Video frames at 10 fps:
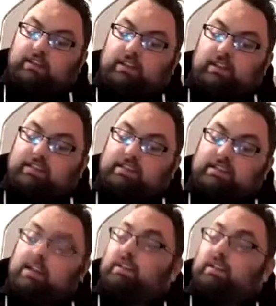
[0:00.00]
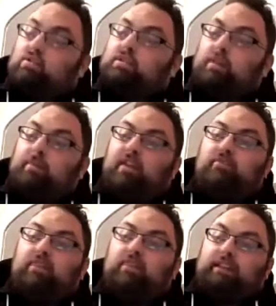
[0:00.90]
at this and said this was going to be a
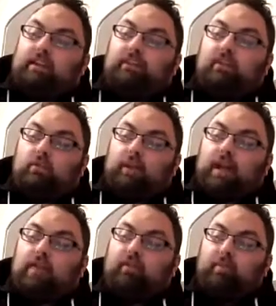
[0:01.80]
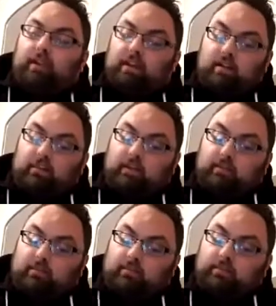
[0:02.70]
really difficult game for
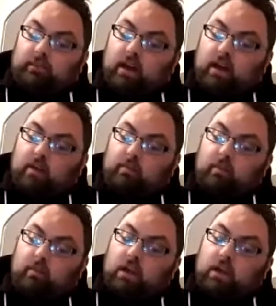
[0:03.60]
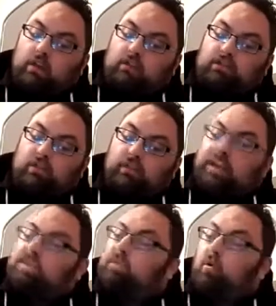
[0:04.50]
Midlothian. Do you think
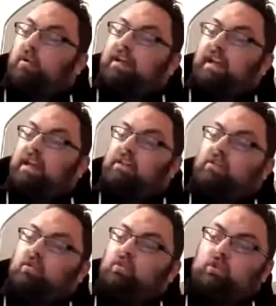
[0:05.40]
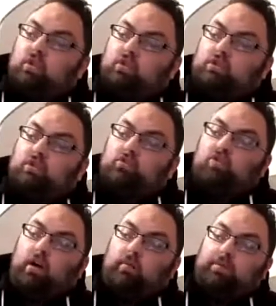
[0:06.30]
it's a point gained or 2
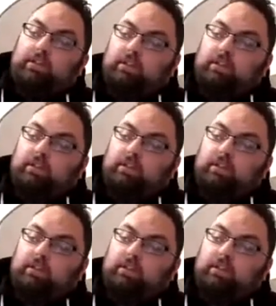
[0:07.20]
dropped?